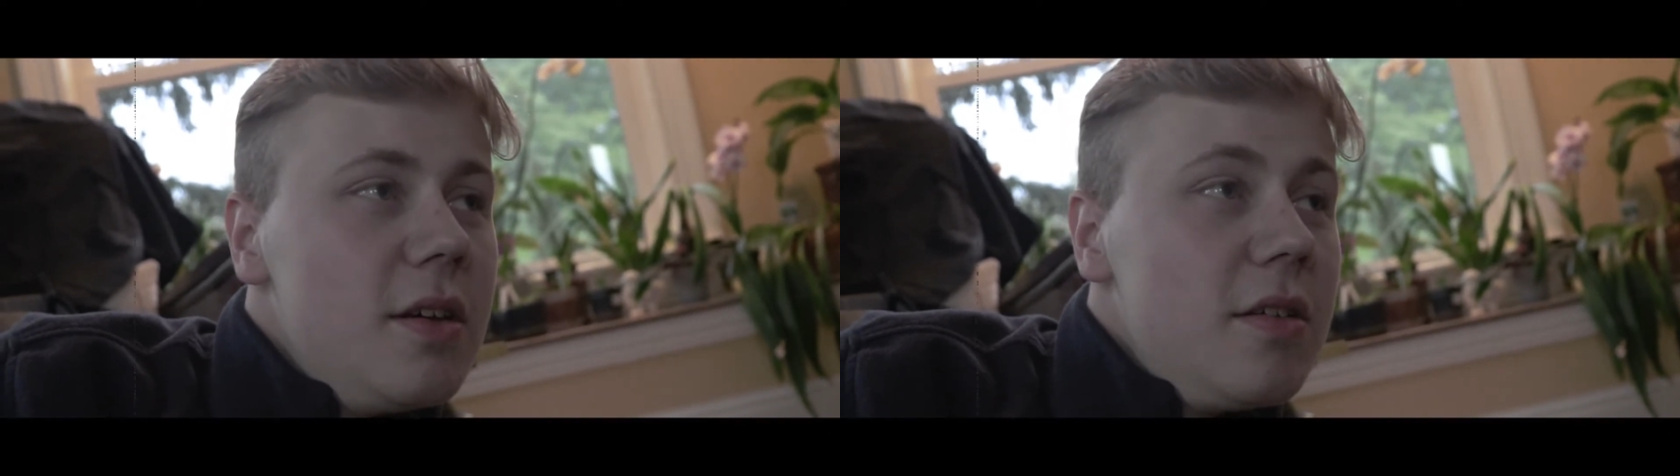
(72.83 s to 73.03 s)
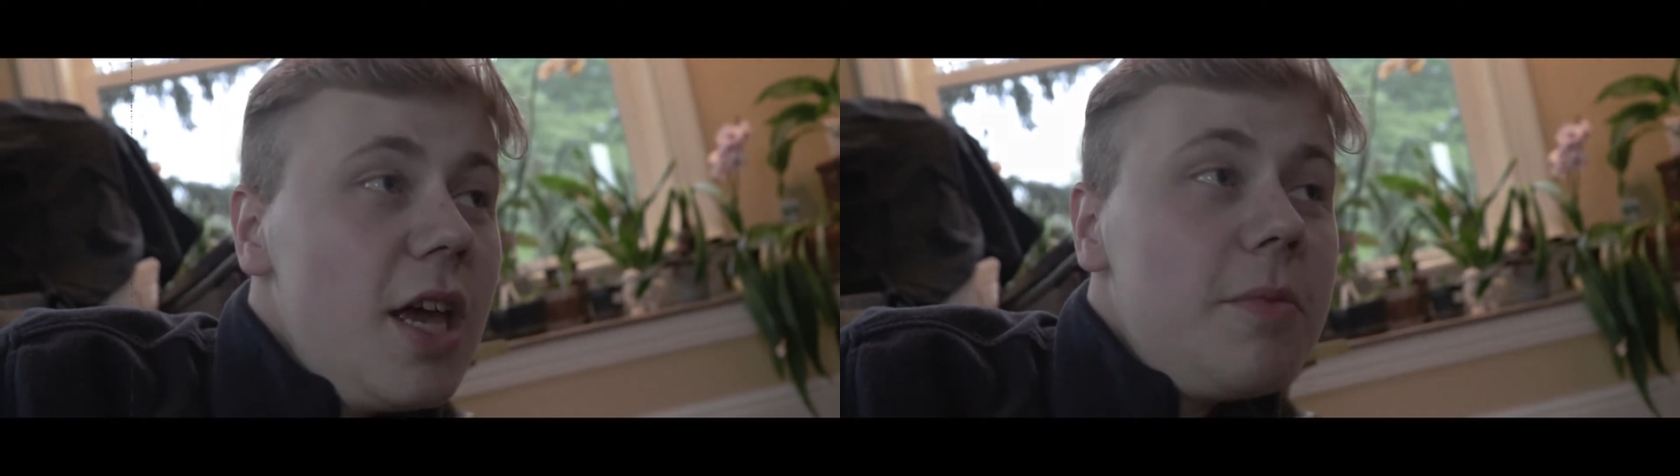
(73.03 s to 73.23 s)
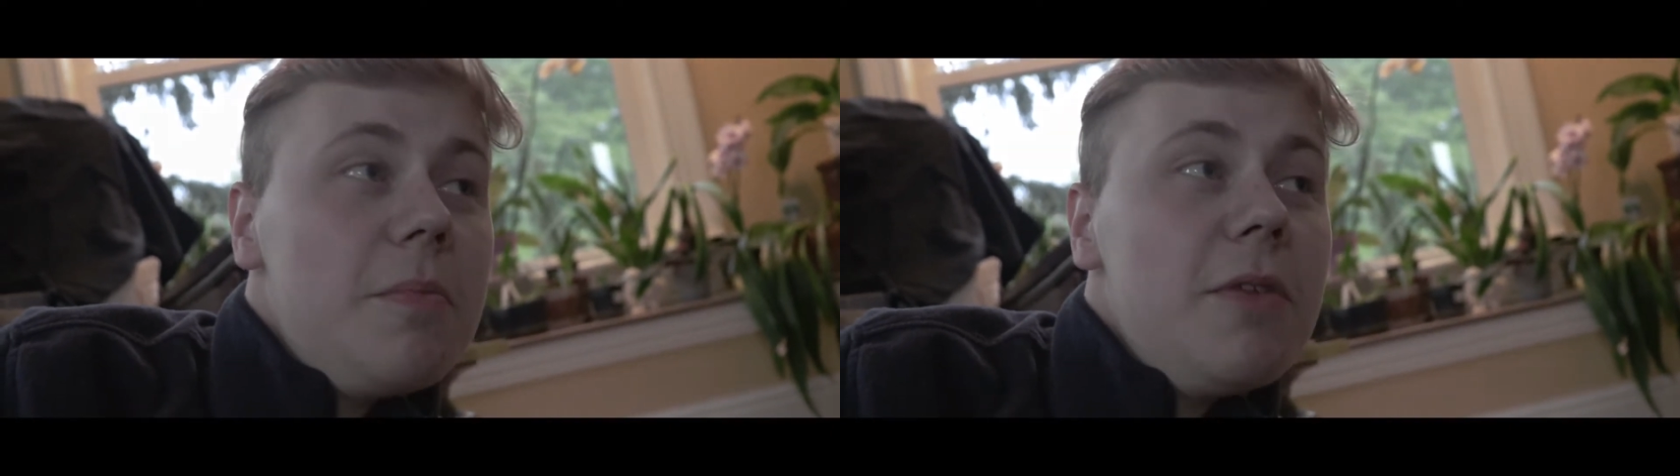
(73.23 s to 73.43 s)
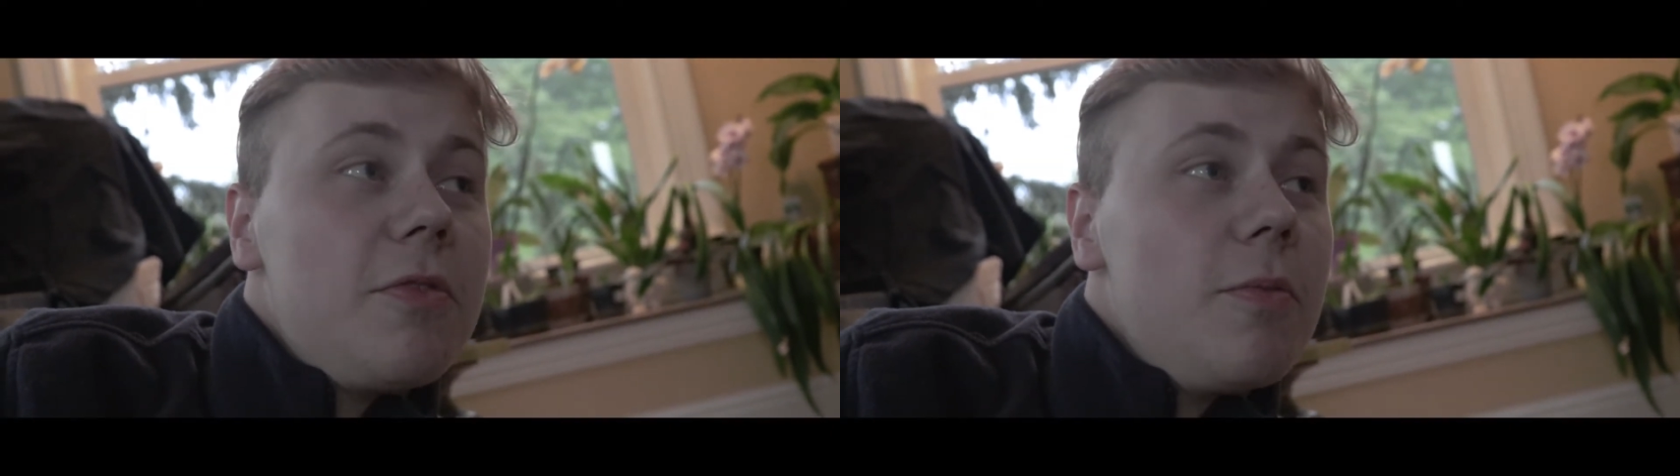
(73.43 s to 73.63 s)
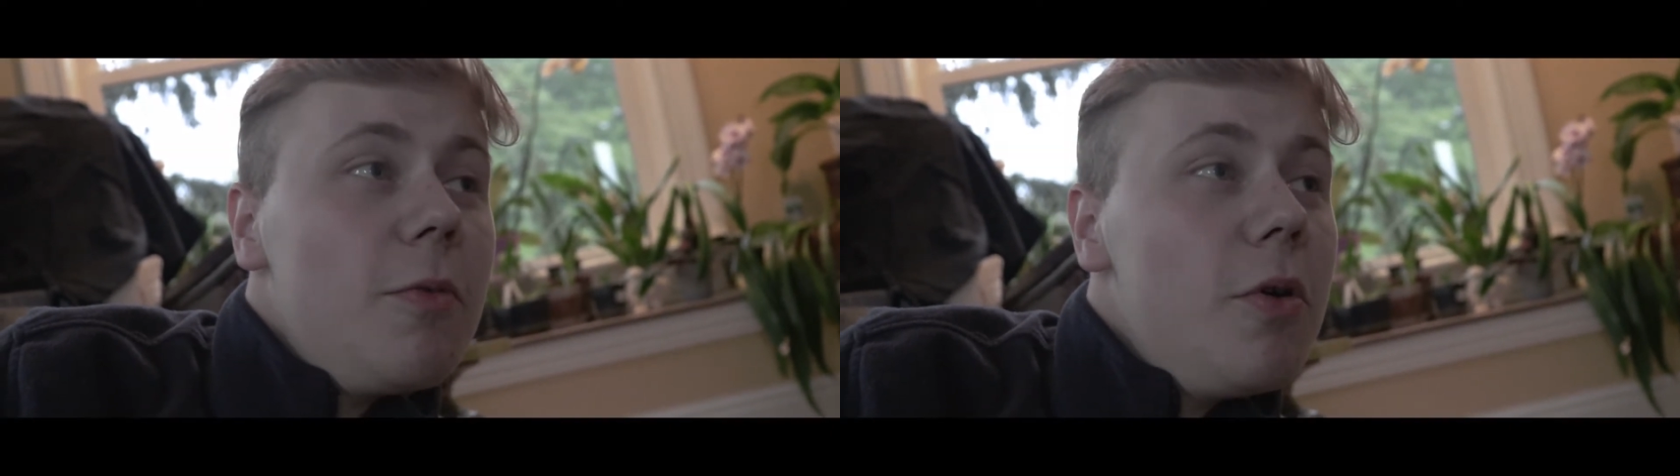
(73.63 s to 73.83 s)
Kept him hidden
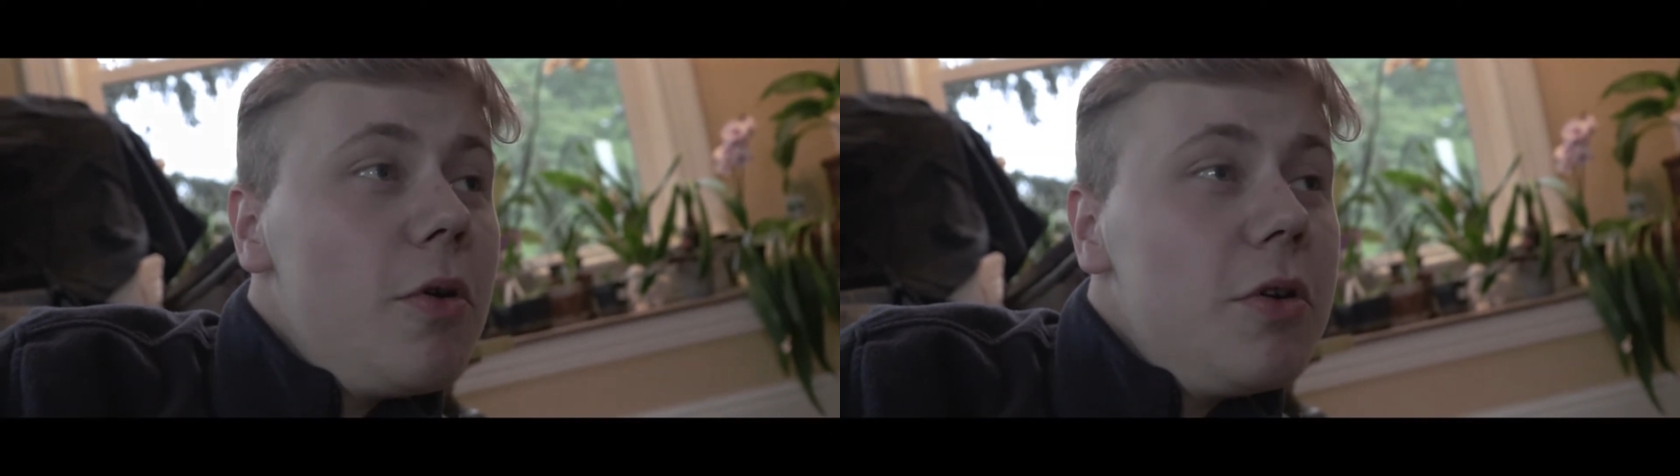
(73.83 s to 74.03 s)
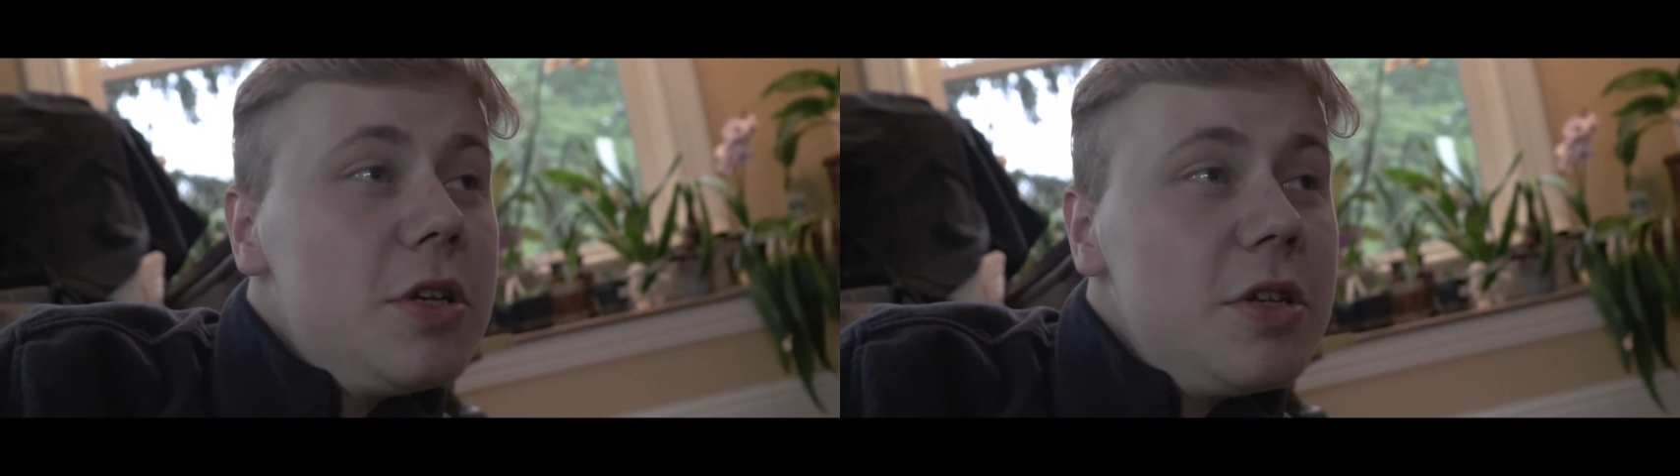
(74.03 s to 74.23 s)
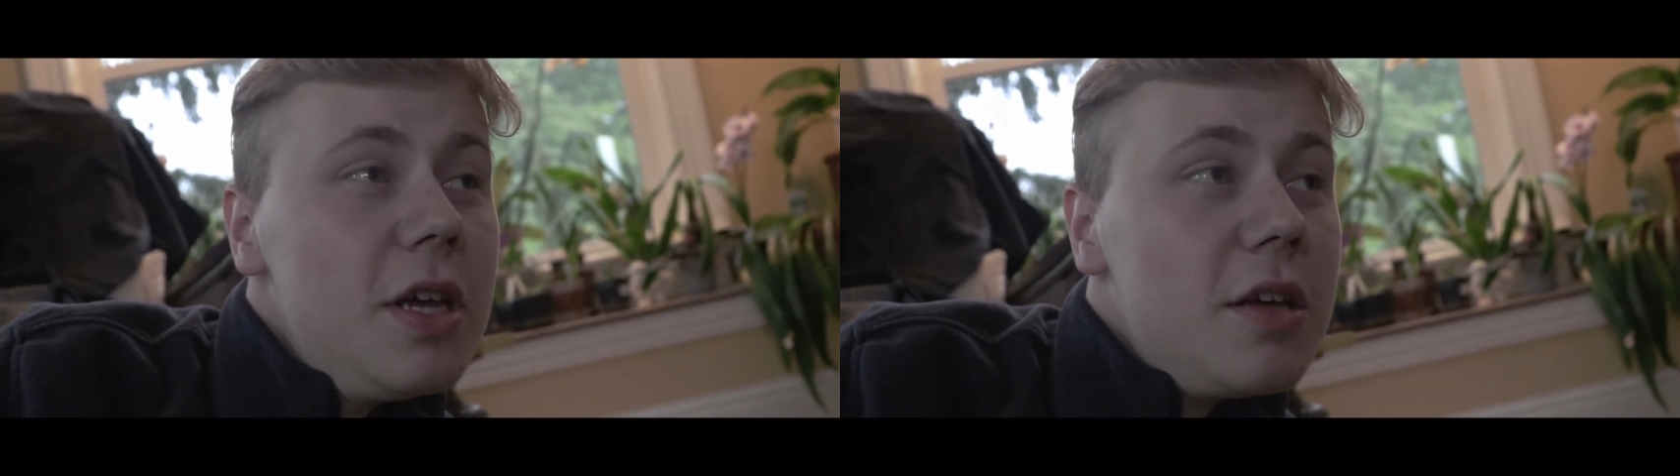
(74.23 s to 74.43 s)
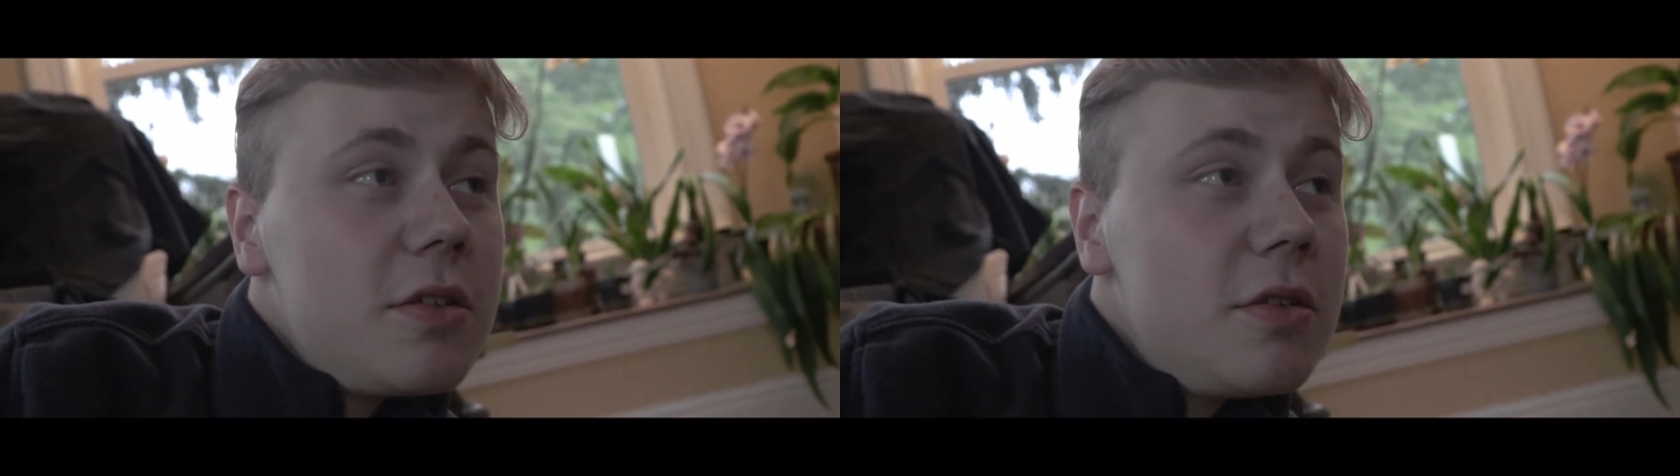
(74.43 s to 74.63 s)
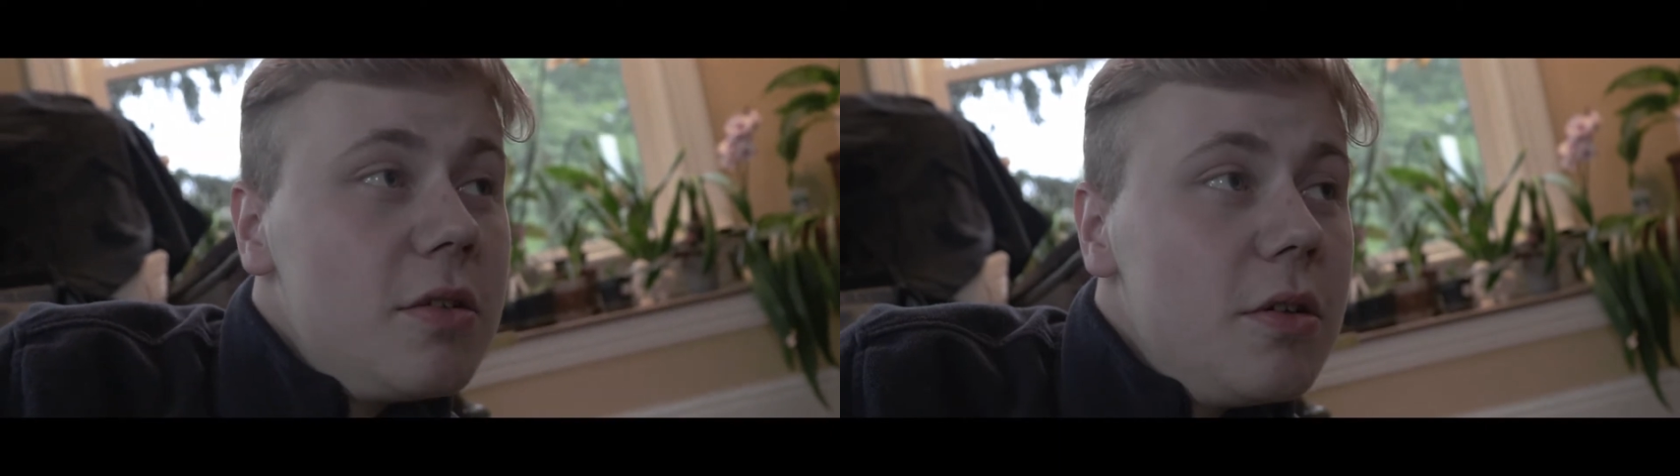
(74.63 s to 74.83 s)
from the world all these years.